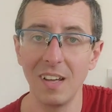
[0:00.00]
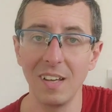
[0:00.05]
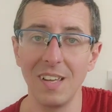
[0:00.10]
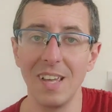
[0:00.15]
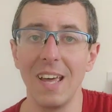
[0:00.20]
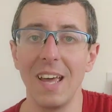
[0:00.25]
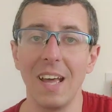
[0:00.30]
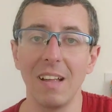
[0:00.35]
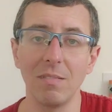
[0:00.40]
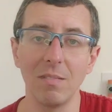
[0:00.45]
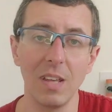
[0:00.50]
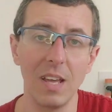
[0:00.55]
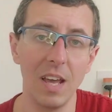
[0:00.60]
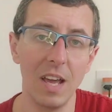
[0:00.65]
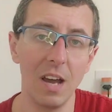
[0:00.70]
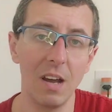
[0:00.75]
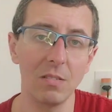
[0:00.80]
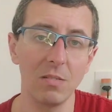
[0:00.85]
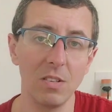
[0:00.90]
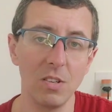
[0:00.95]
get
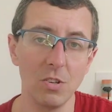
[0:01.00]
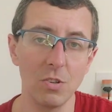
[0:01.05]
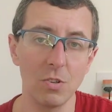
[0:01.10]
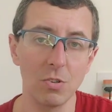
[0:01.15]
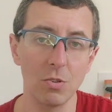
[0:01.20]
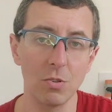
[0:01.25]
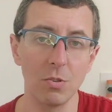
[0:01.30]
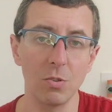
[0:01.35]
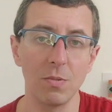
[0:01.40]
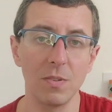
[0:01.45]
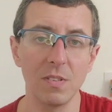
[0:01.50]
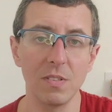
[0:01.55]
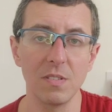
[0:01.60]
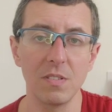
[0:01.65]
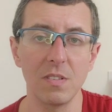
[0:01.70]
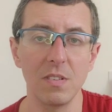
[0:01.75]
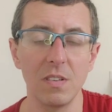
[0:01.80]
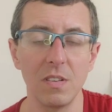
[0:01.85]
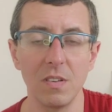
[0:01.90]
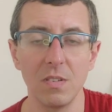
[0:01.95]
health
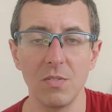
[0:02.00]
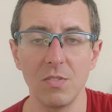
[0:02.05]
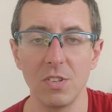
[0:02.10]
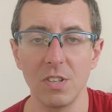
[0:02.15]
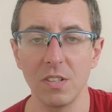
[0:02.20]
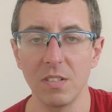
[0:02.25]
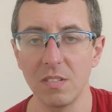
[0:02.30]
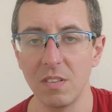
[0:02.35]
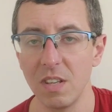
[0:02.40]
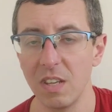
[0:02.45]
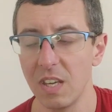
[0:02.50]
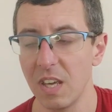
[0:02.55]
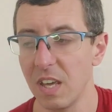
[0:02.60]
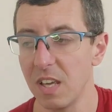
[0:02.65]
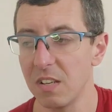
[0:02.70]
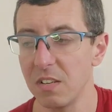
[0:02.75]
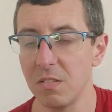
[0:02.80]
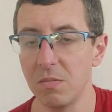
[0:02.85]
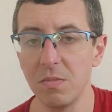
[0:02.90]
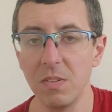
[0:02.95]
insurance just in
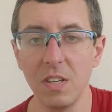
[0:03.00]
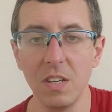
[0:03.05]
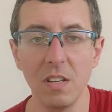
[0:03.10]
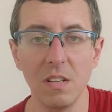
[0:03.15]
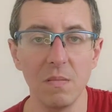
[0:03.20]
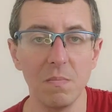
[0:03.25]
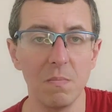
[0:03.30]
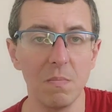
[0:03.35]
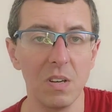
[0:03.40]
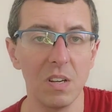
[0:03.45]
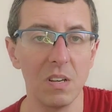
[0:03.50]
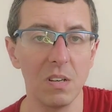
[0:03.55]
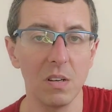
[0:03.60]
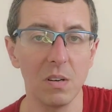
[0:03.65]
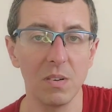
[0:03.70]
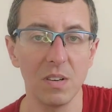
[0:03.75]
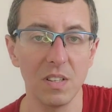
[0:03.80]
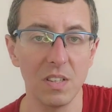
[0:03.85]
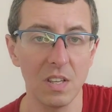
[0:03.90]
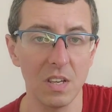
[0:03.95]
case you need
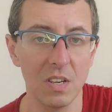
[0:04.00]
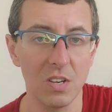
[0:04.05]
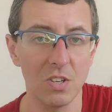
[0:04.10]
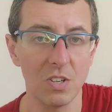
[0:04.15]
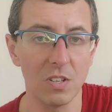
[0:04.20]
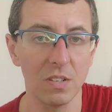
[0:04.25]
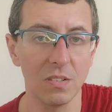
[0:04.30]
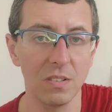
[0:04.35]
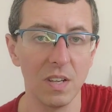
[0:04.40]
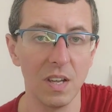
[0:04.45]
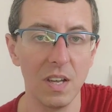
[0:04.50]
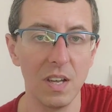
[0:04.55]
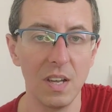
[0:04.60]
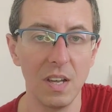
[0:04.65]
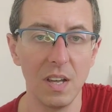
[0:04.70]
medical attention